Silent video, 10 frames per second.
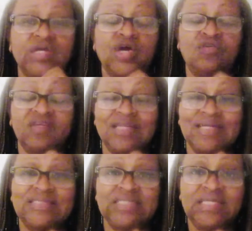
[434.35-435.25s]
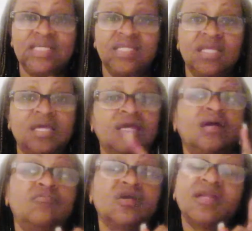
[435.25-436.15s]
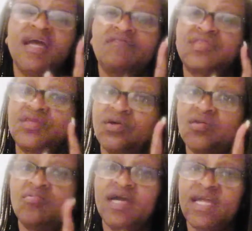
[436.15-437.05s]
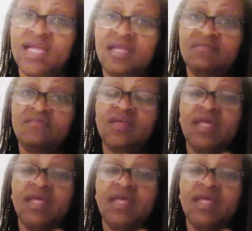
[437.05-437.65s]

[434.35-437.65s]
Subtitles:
COVID-19. We're gonna have a third wave.